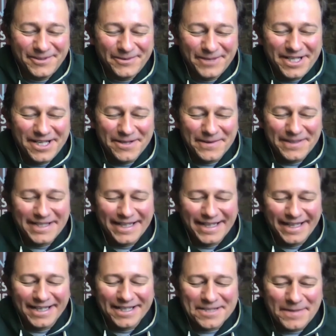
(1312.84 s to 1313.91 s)
We do
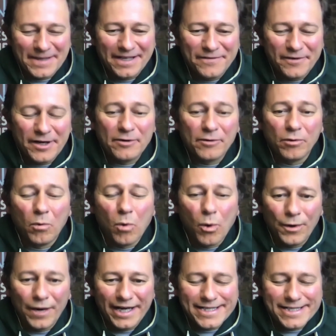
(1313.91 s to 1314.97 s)
indeed. It's been a very
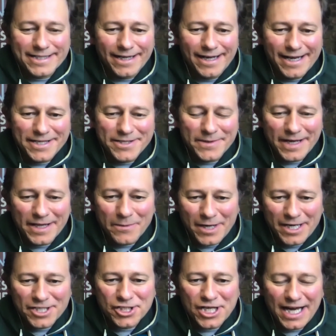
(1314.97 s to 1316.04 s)
rewarding side to an
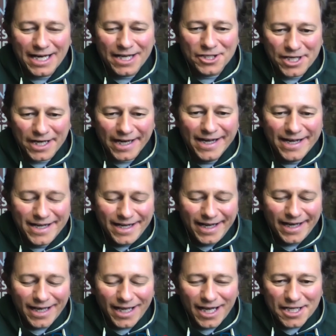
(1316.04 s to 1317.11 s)
otherwise challenging
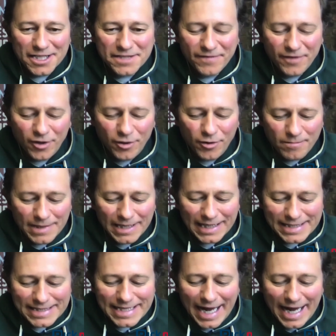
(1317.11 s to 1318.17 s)
last few
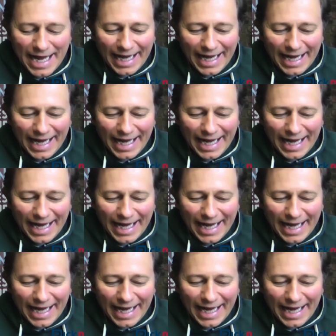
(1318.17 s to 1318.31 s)
months.